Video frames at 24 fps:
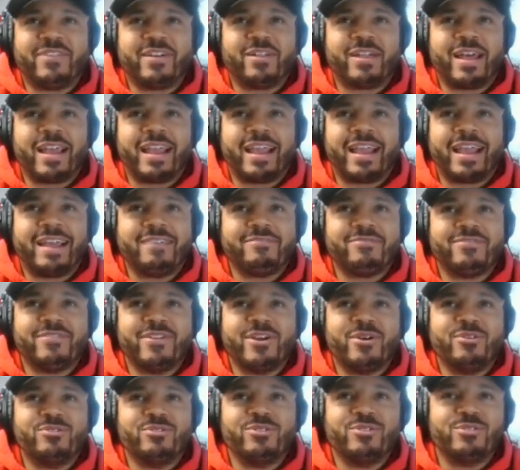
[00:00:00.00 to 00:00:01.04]
feel like I've
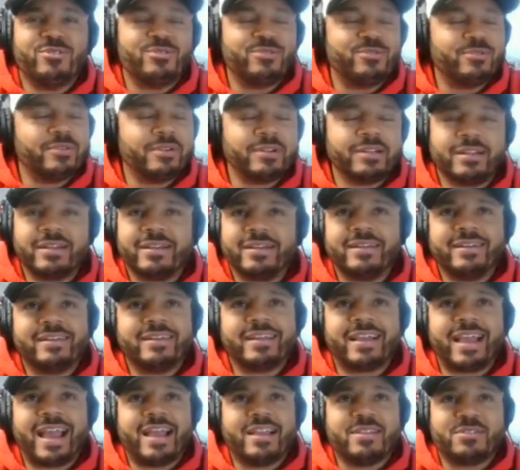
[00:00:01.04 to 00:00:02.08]
known you,
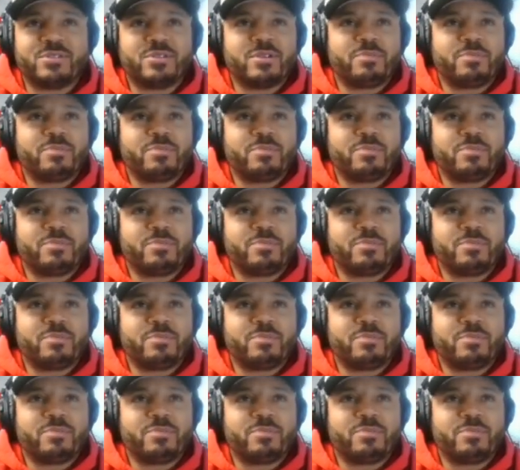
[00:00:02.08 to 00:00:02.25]
guys,